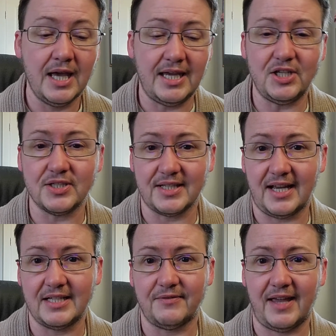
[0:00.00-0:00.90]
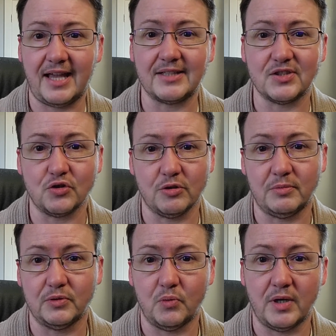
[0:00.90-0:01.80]
He just kind of
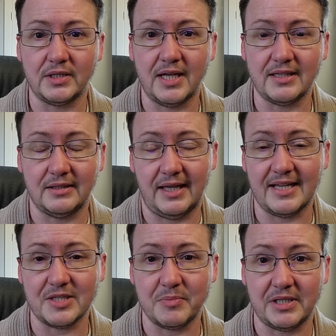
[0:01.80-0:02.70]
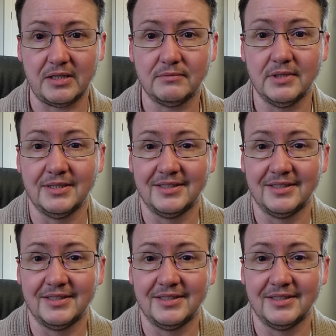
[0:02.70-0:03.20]
hand-scribbled one at the last minute.